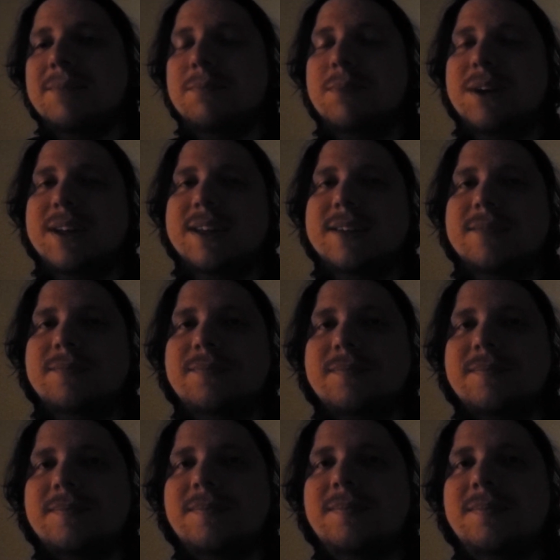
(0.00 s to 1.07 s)
But
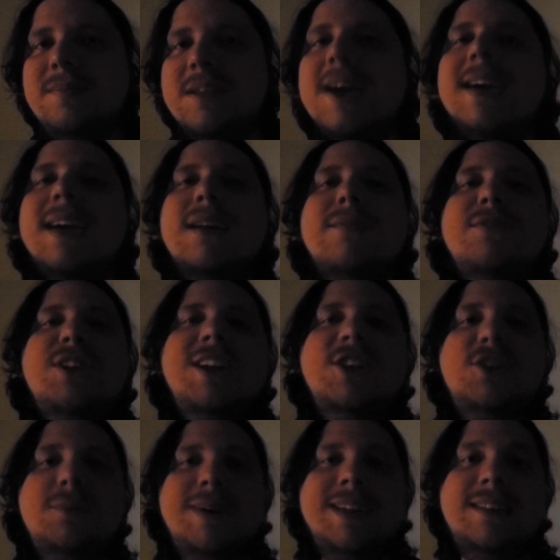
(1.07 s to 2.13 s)
I kind of
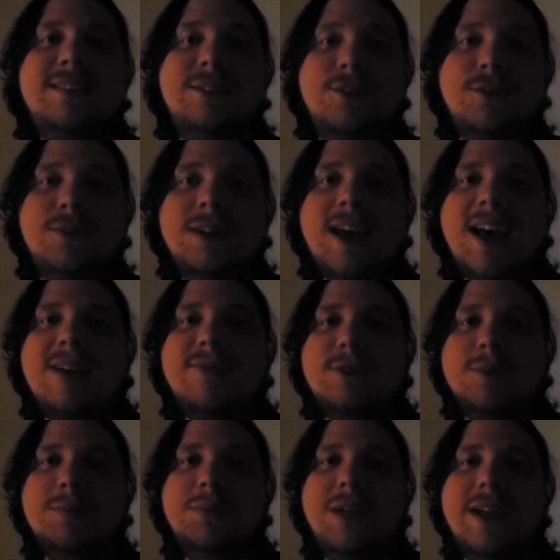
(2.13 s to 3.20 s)
changed my tune
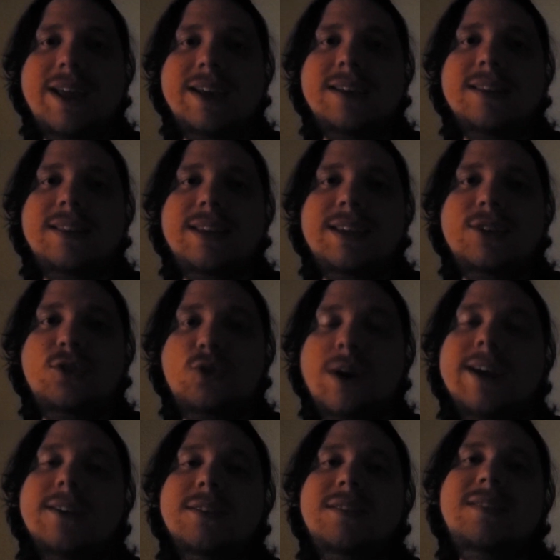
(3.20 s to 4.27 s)
after playing the
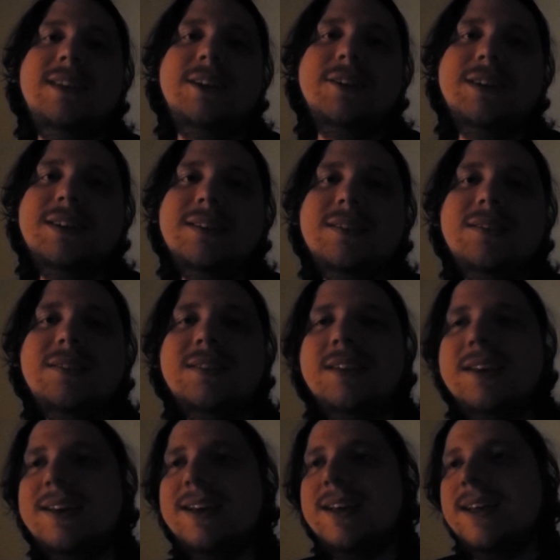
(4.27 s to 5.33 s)
Trails series,
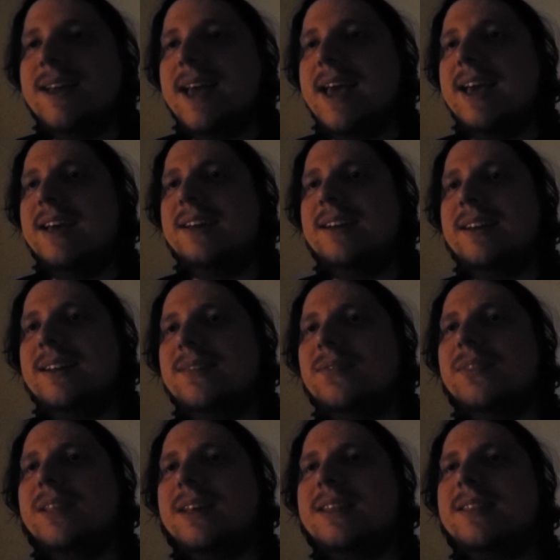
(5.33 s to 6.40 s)
and,
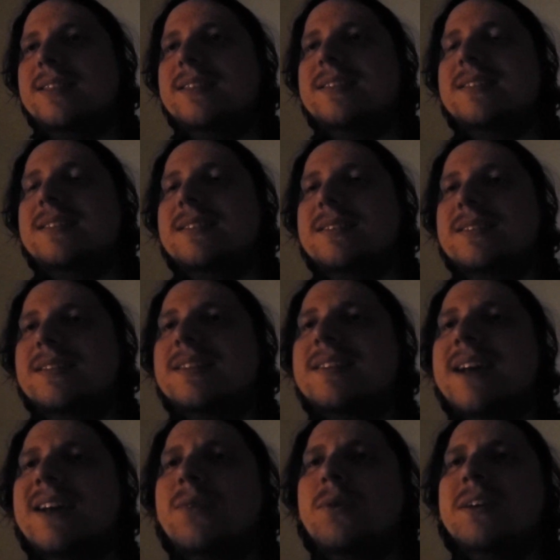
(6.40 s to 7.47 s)
like, the
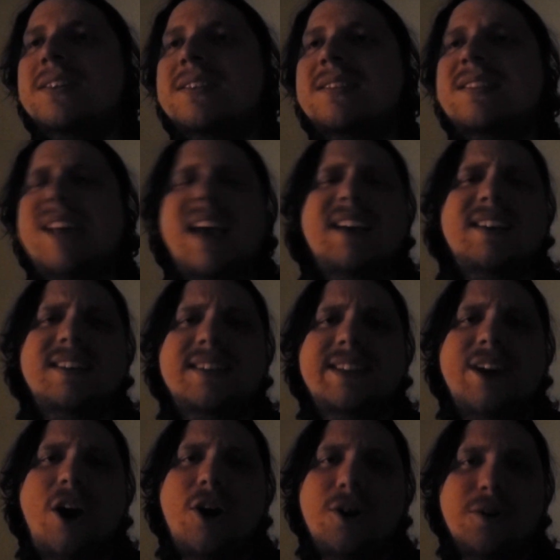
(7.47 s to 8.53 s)
side quests
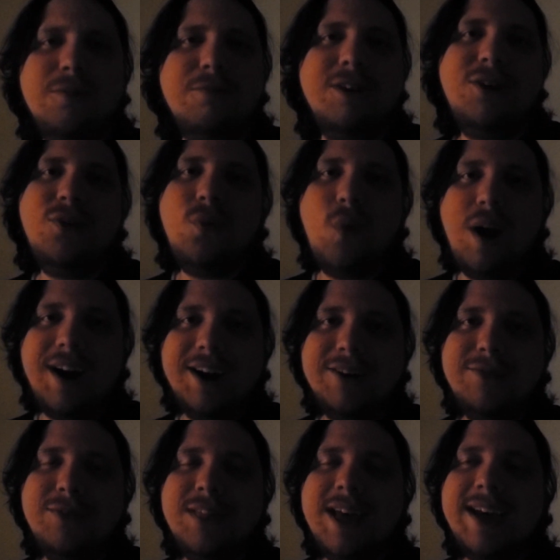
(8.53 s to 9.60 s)
technically aren't required
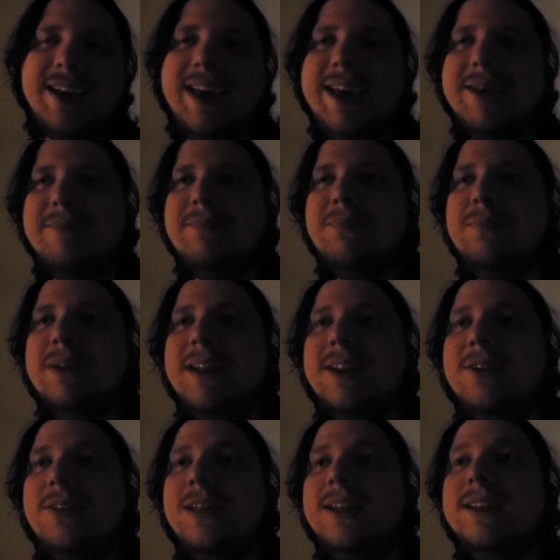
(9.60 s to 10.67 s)
for that game, but I
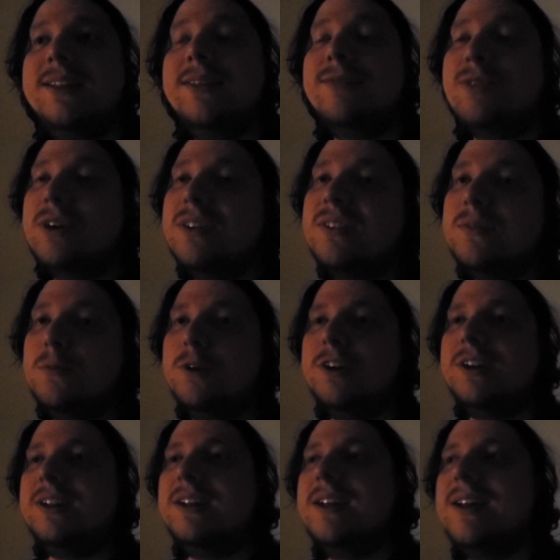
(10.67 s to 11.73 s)
know that in the first
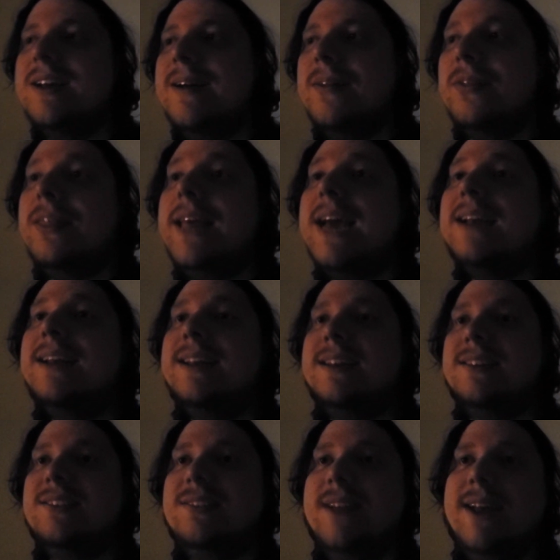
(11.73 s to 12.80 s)
one, the ending
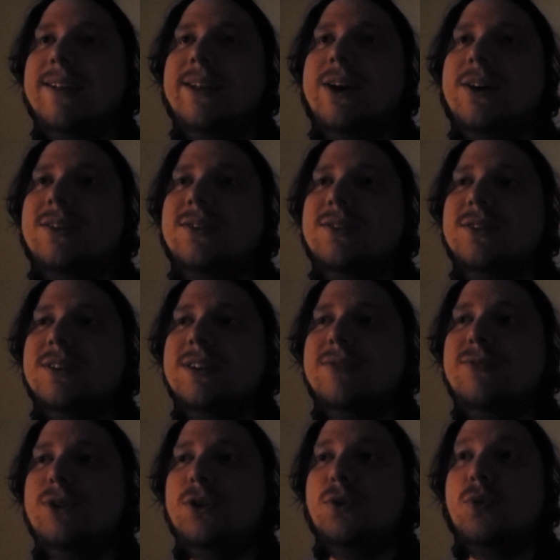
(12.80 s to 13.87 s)
is slightly altered if
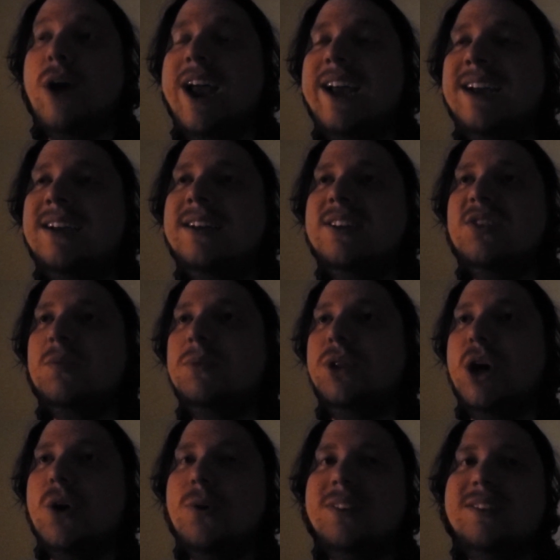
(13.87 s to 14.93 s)
your rank is
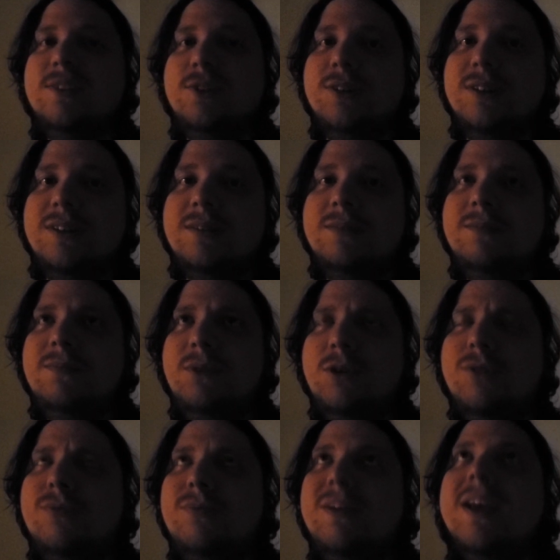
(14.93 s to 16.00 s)
below a certain,
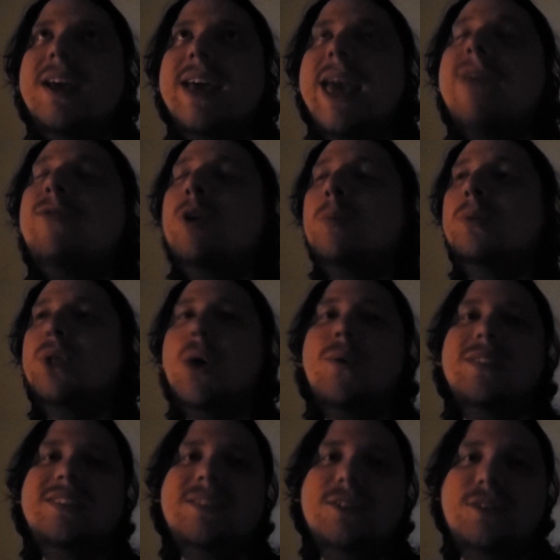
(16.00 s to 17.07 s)
or if you're below
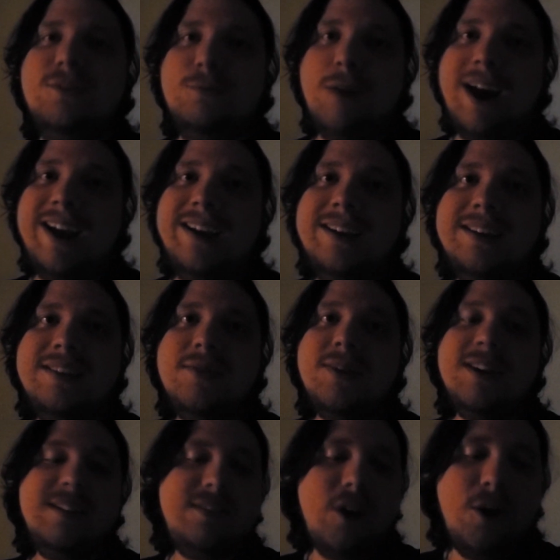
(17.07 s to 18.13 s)
a certain rank, so I
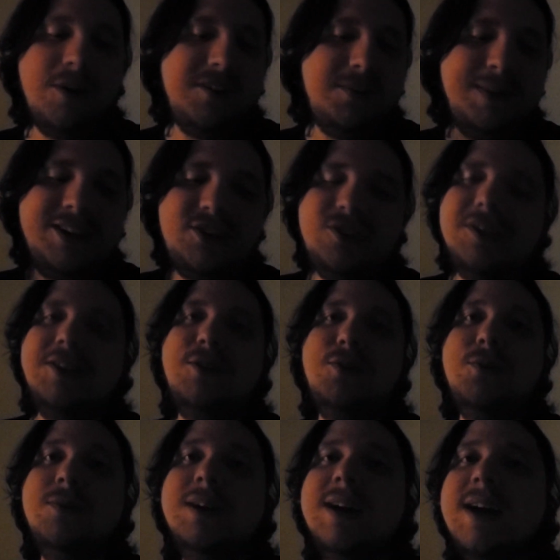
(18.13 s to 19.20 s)
just always make sure to
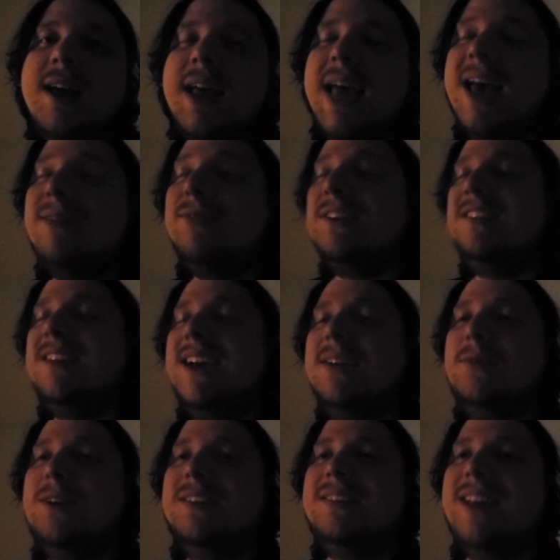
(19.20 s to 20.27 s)
do every side
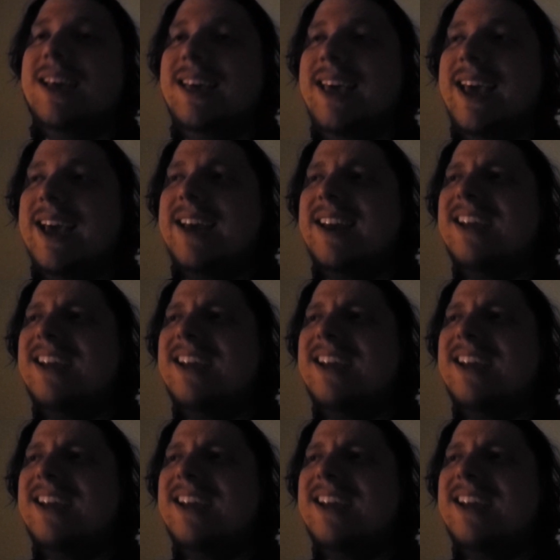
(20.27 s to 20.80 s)
quest I can.